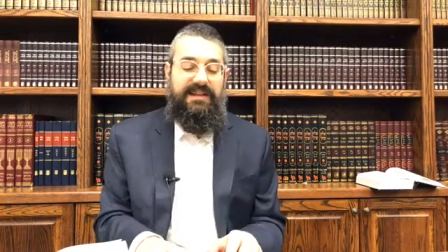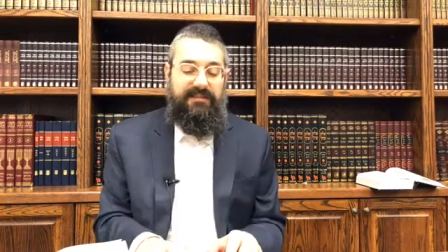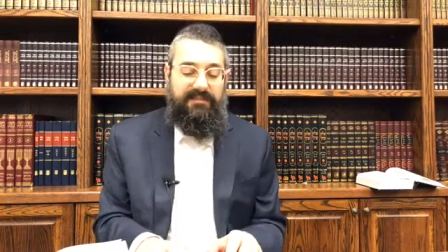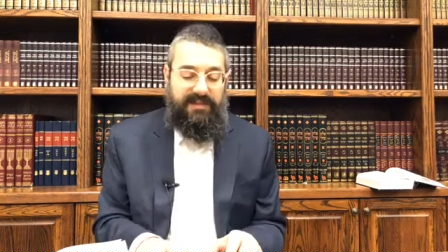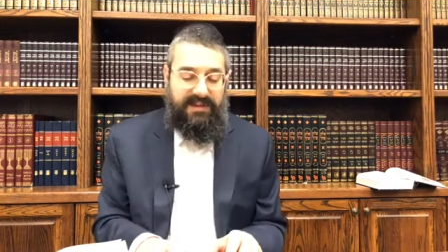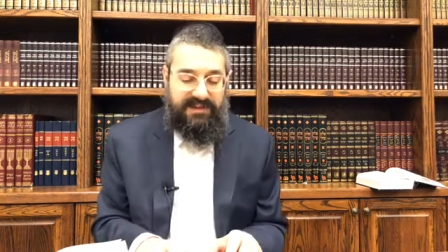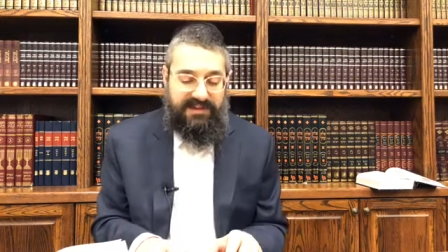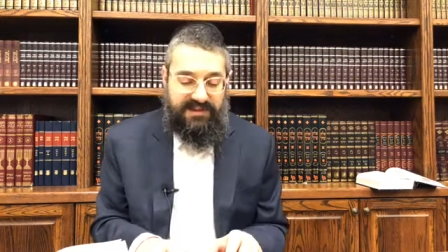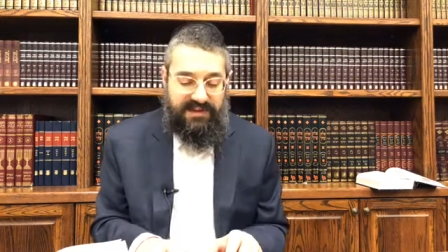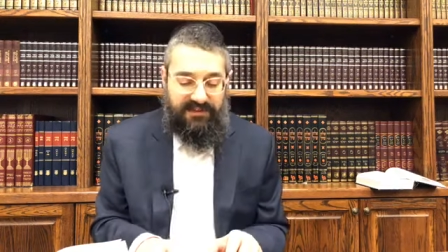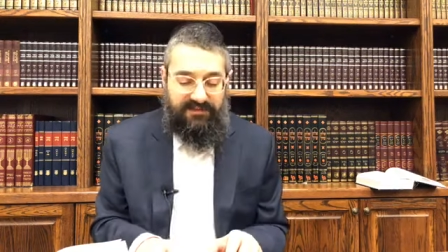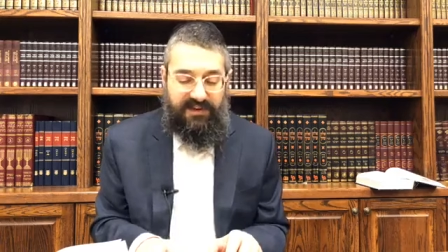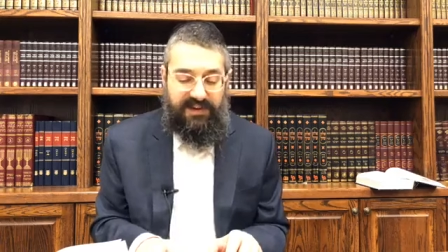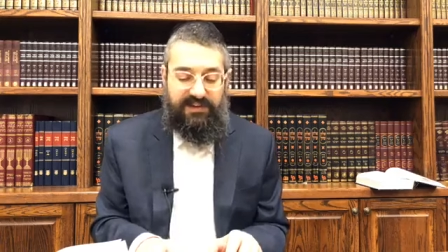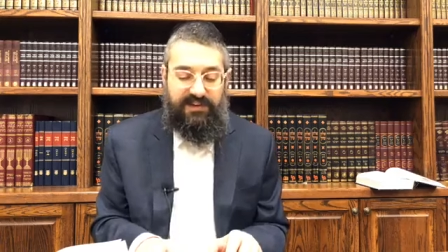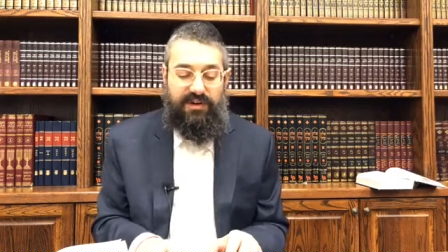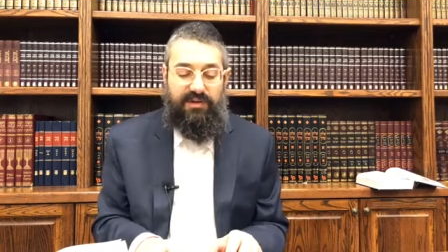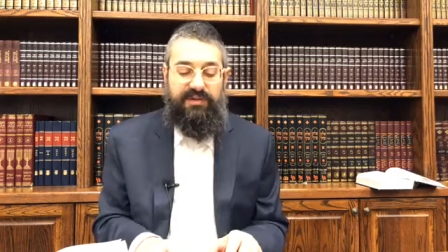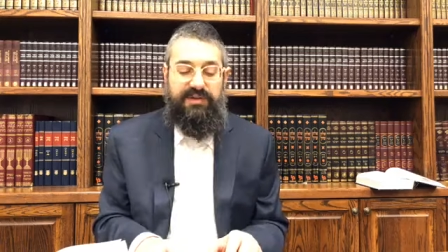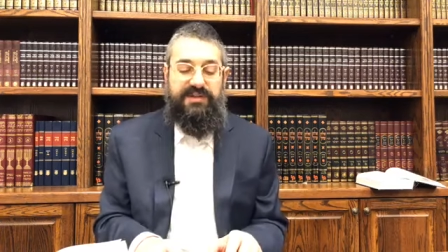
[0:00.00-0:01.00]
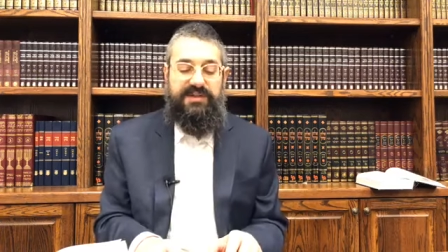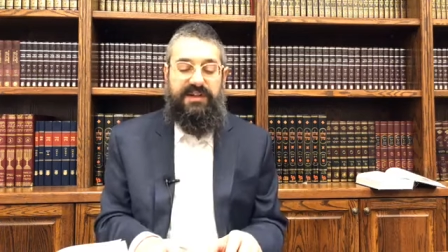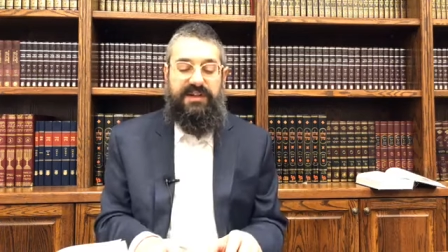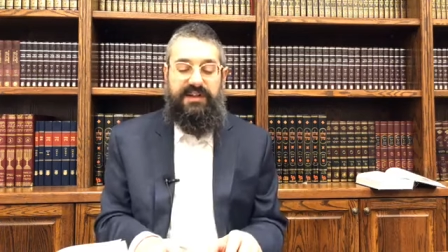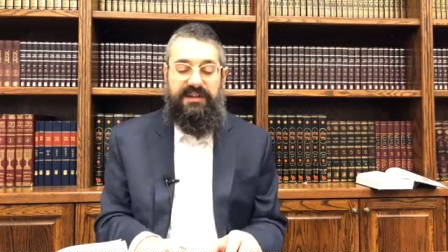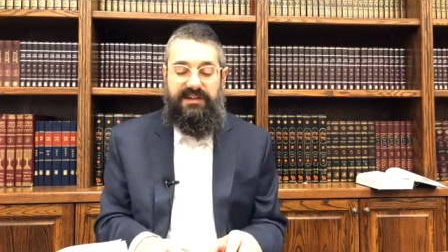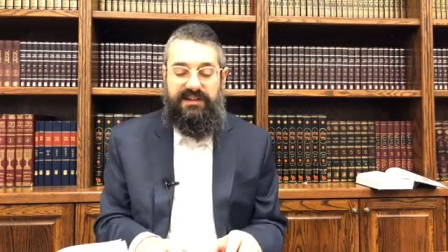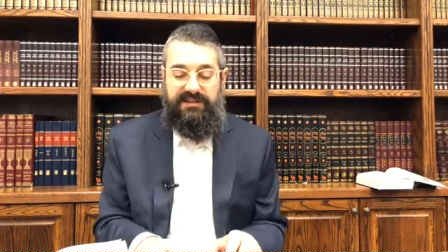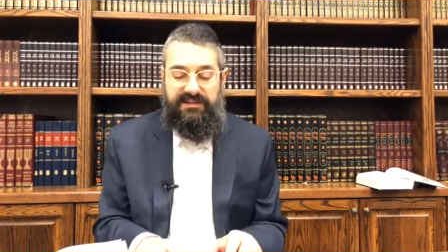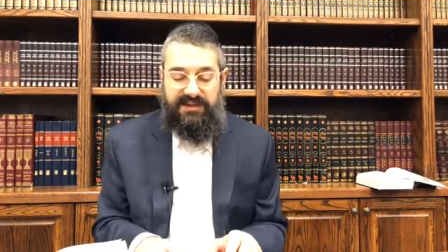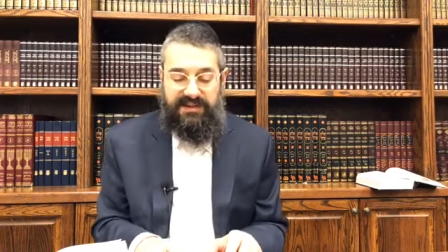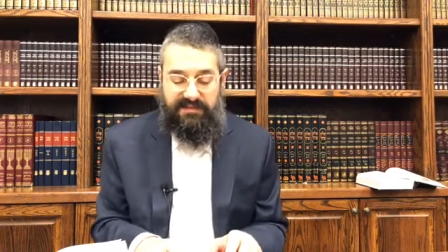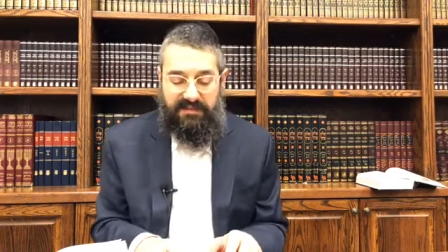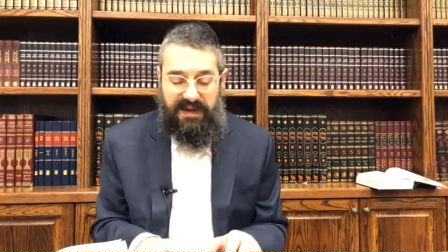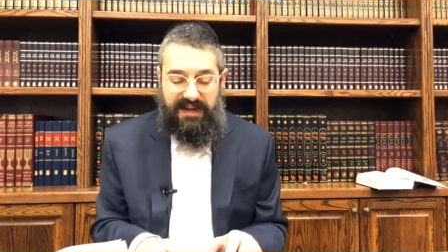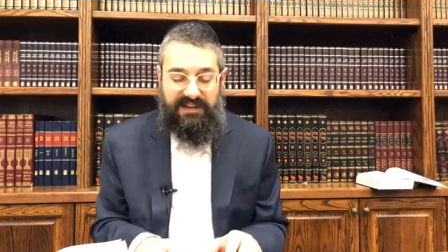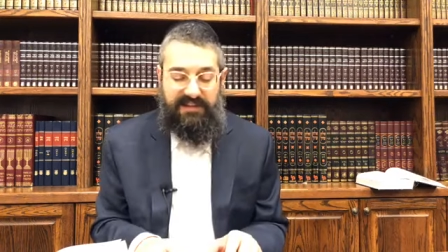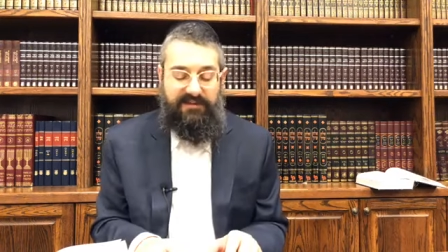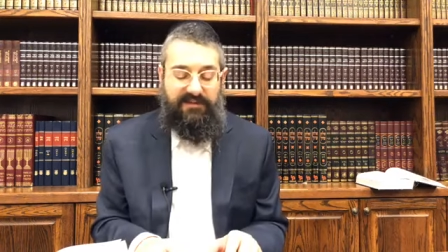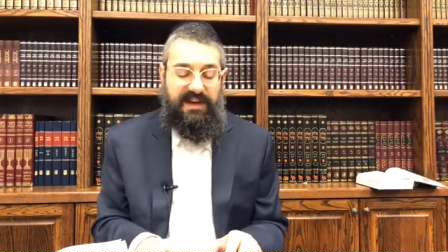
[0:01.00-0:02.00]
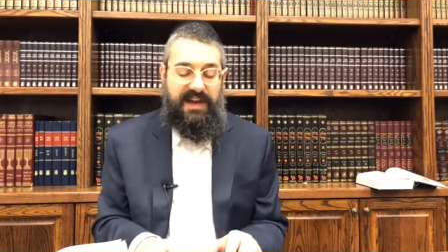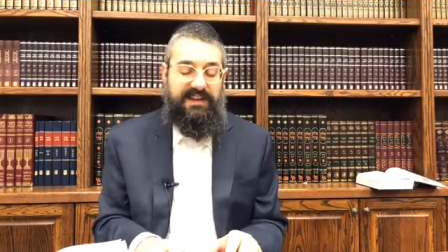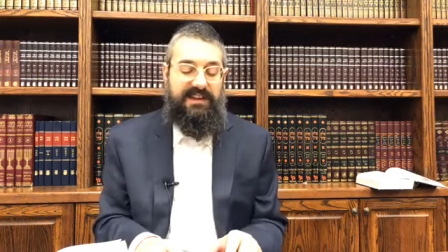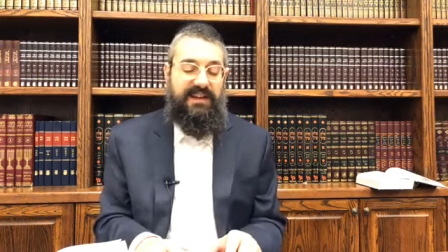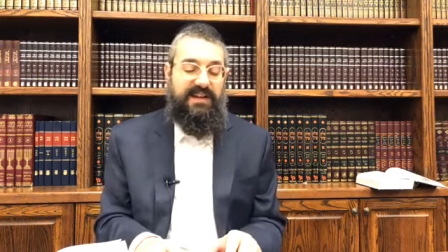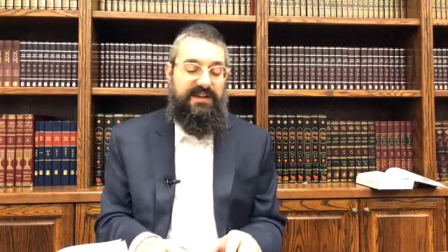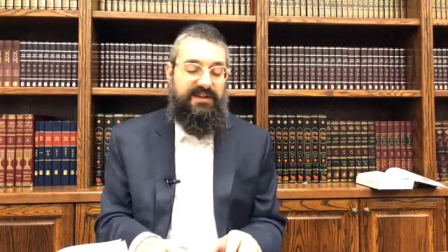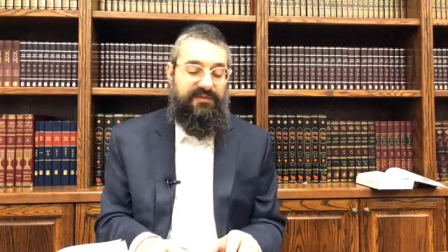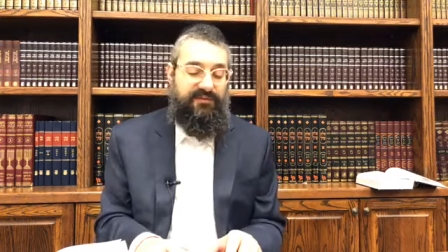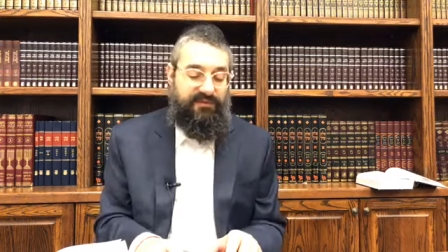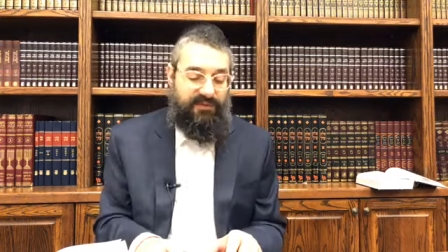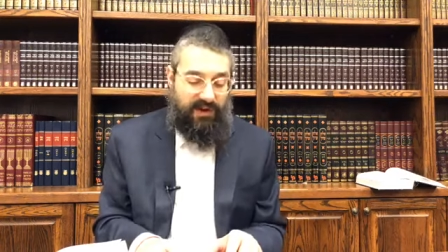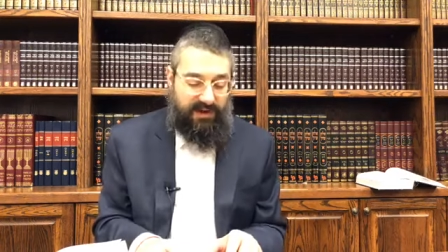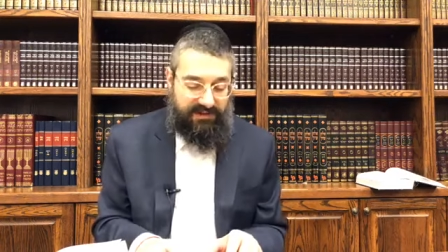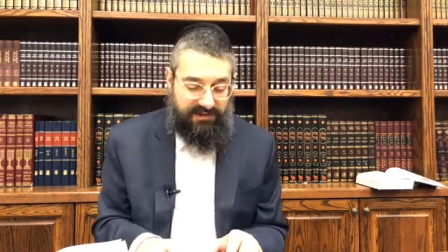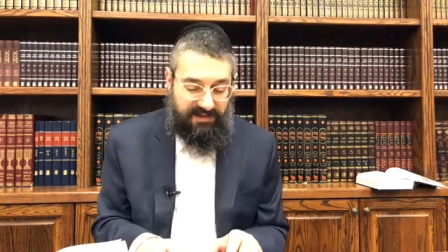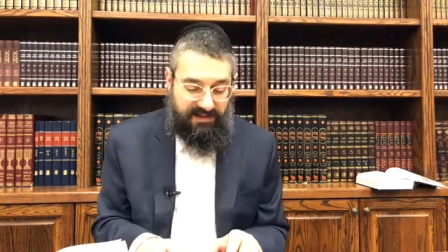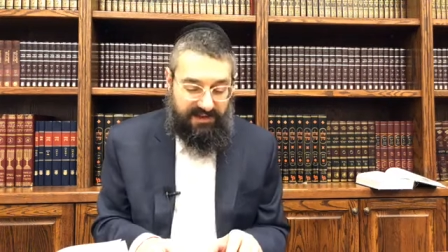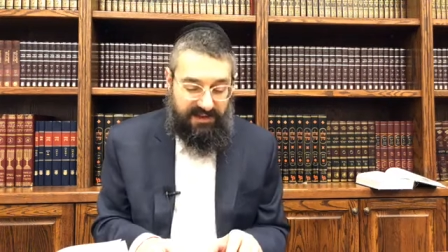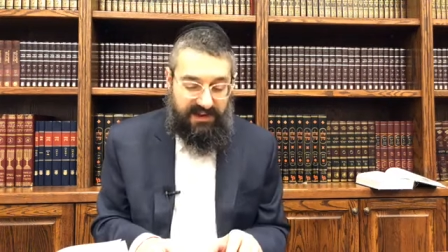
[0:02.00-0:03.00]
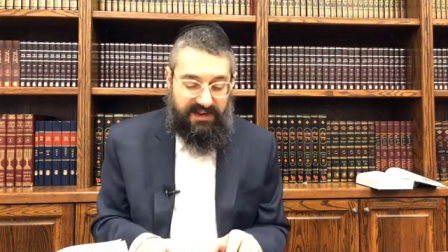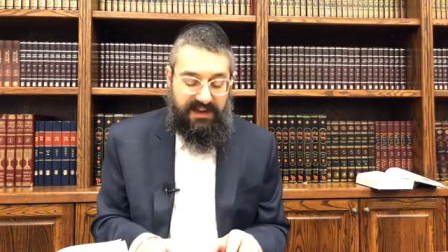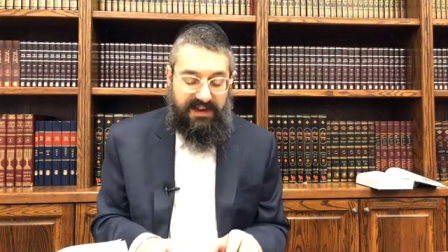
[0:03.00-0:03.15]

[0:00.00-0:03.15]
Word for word: the midst of our Torah study, despite the fact that it's fraught,